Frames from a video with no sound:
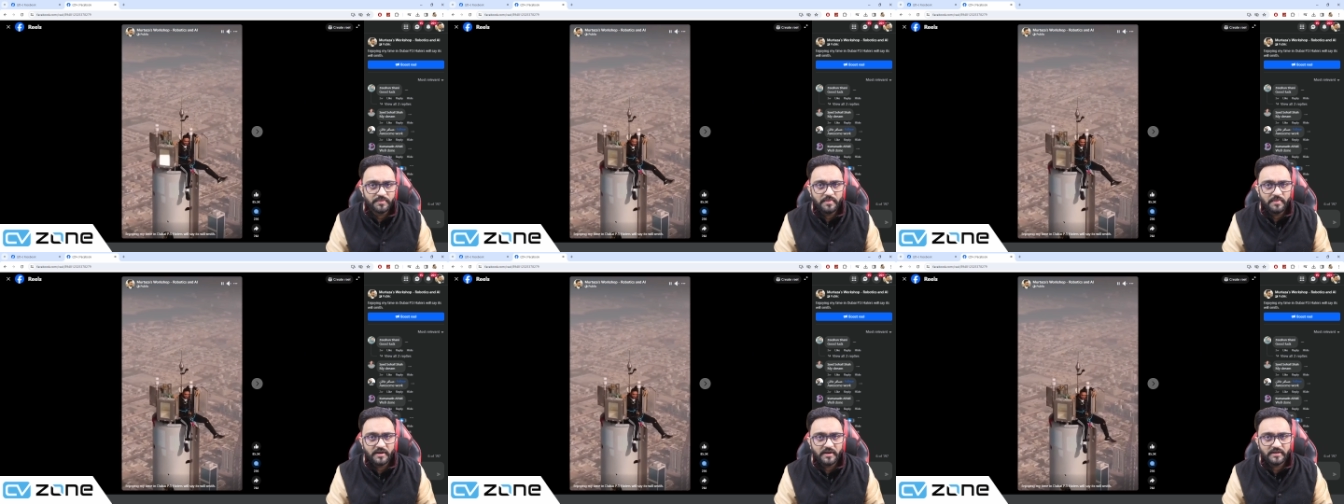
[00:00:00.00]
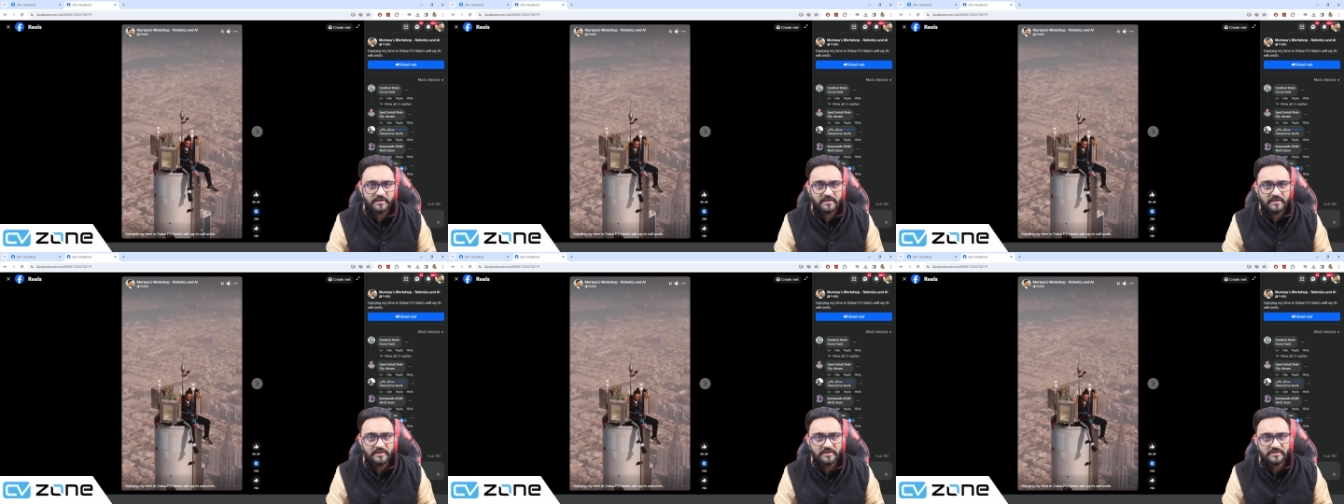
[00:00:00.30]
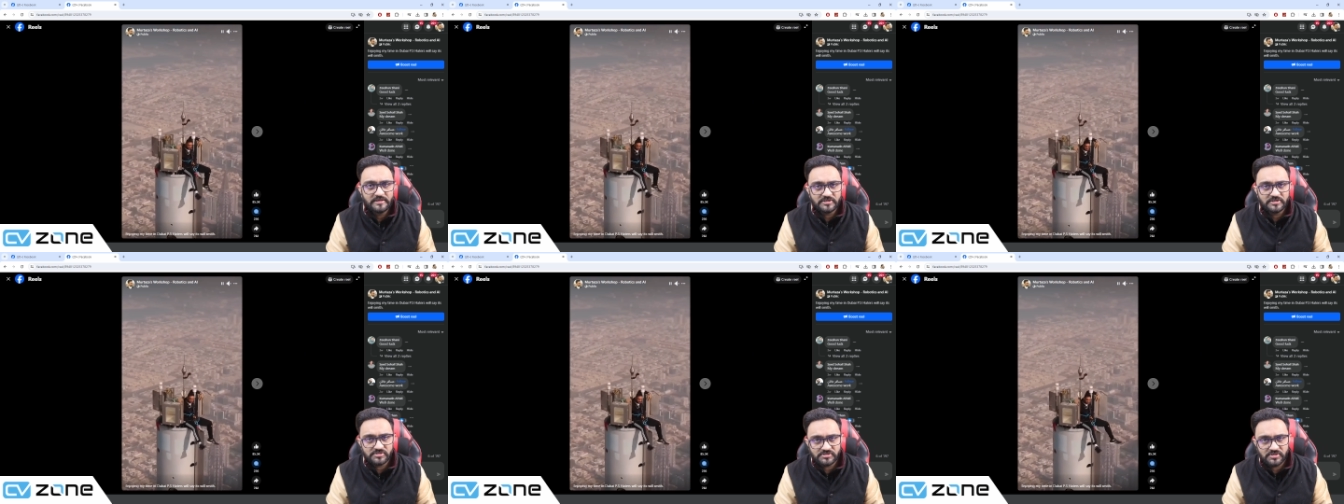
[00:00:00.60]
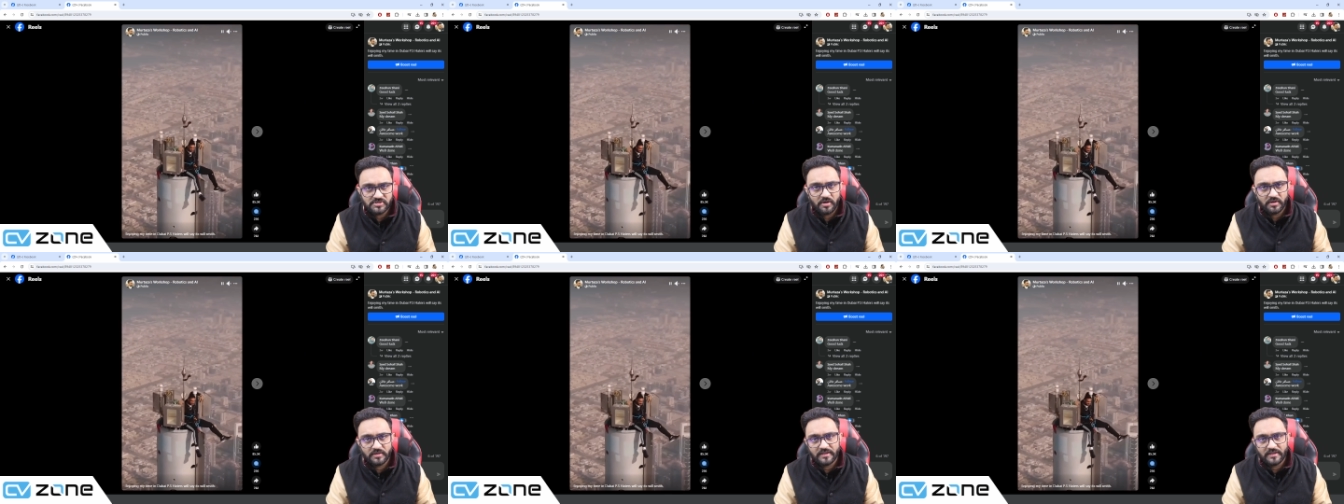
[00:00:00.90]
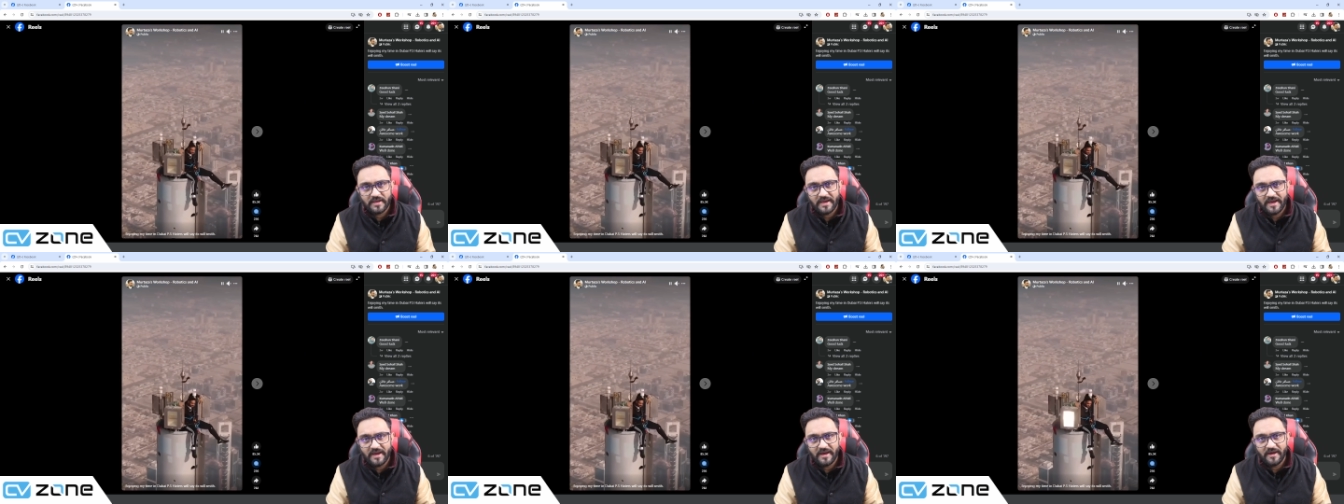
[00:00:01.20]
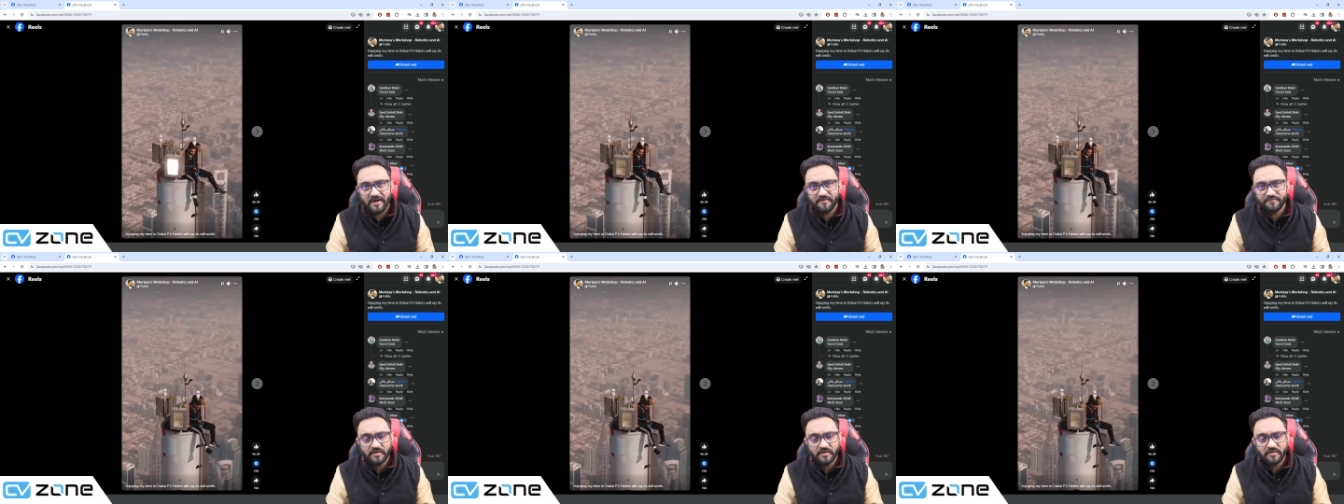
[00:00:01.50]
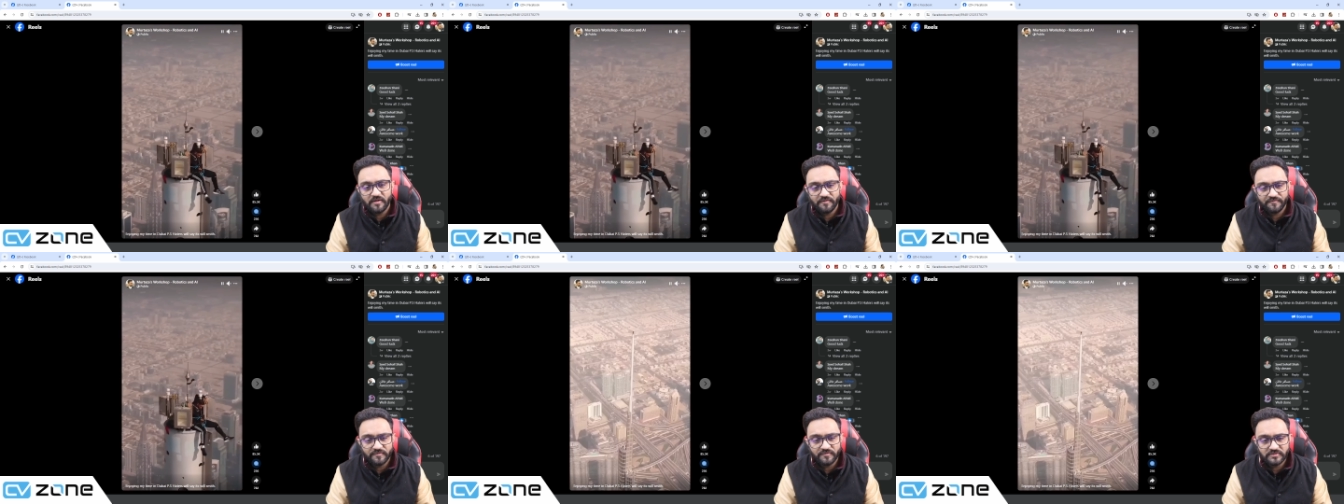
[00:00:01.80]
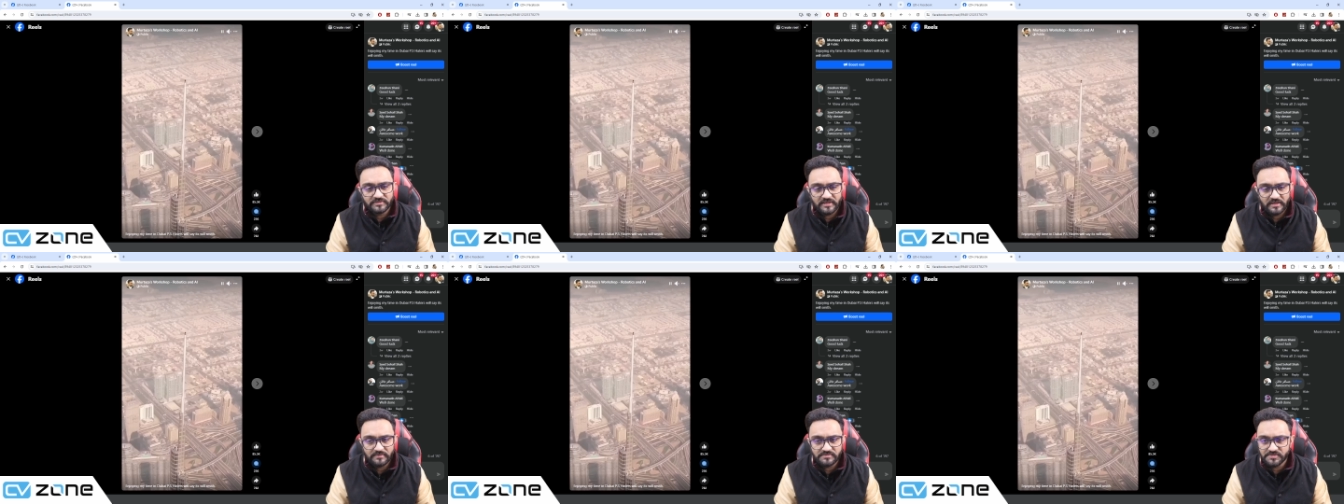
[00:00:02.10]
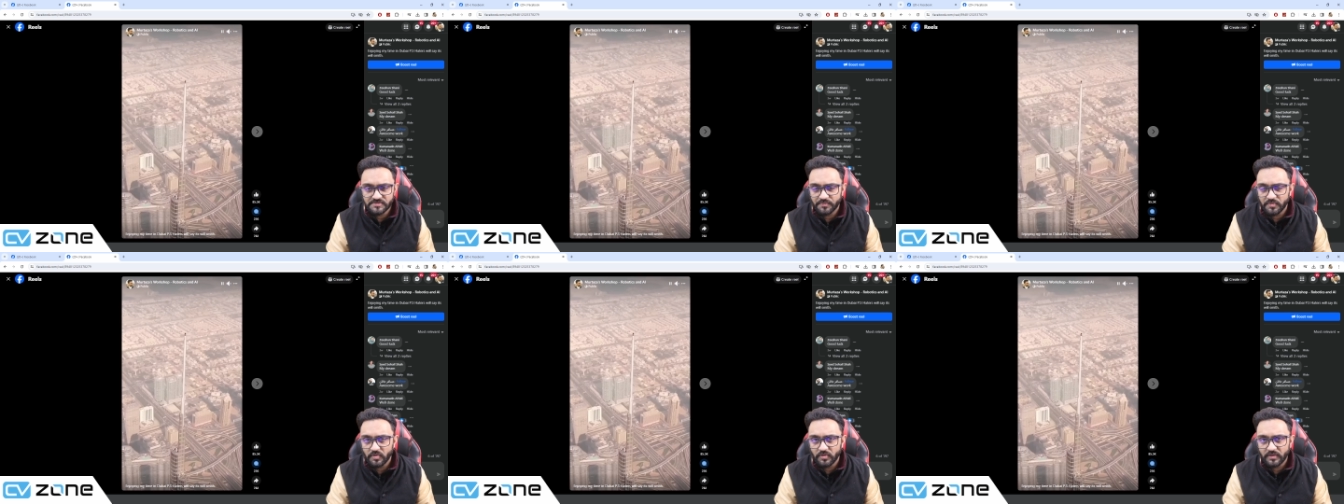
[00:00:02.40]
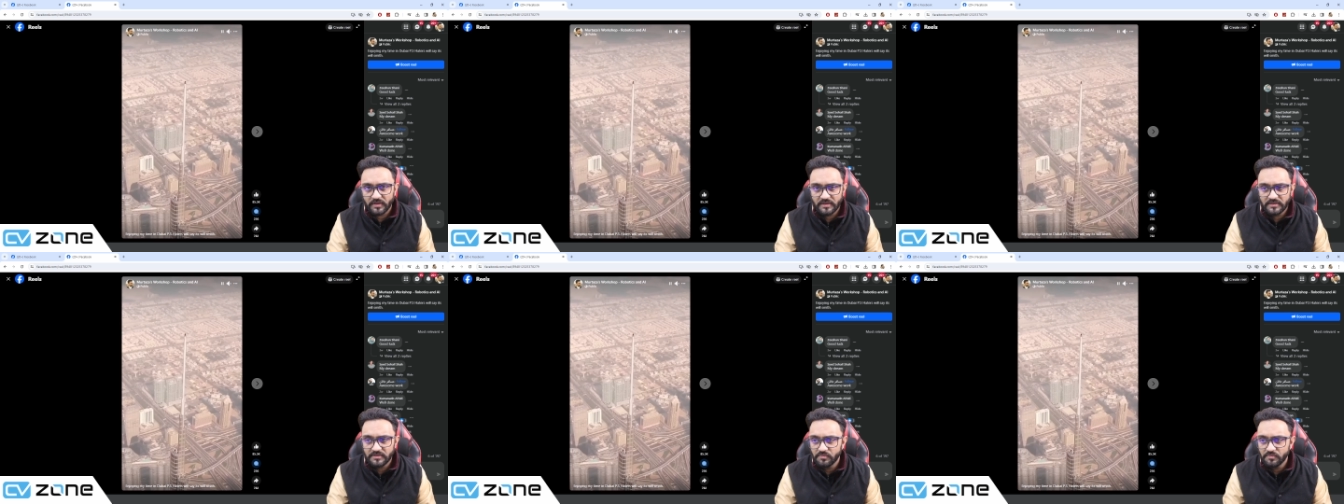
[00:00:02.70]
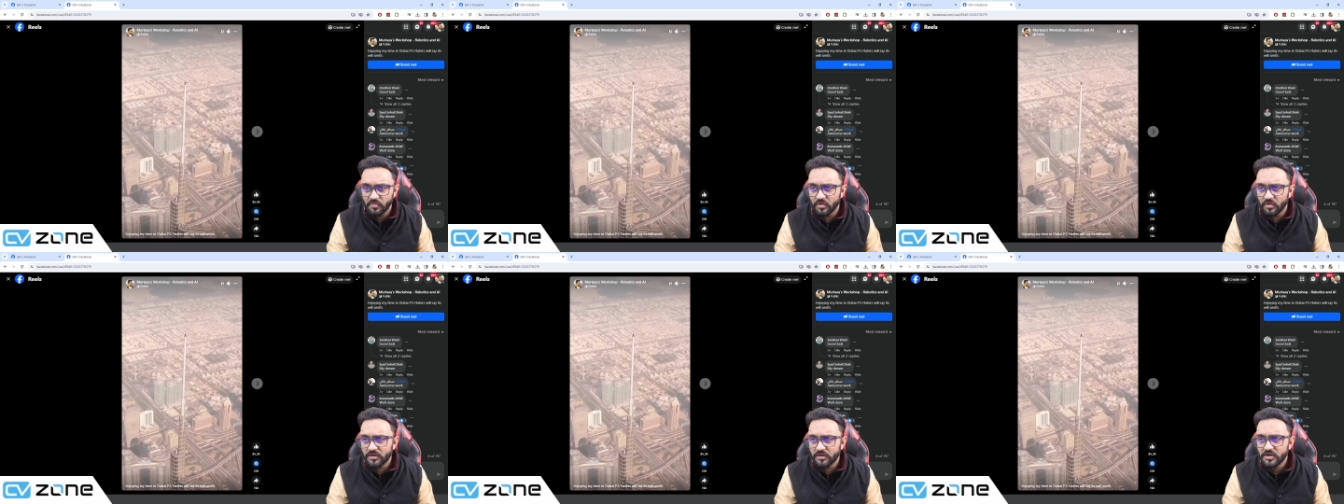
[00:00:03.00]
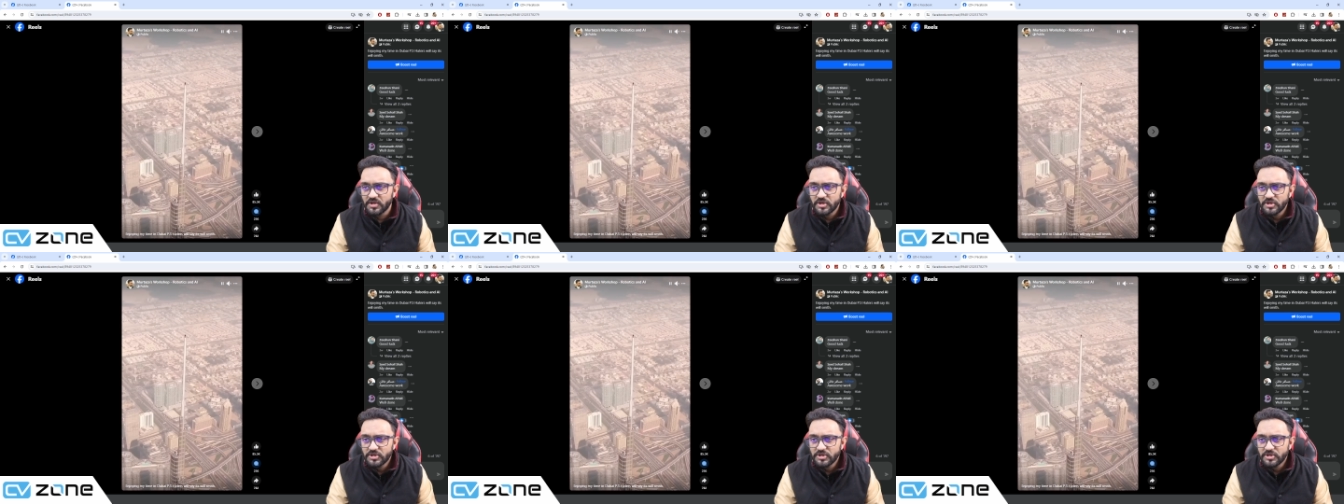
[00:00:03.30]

but it does not have a full-time support anymore.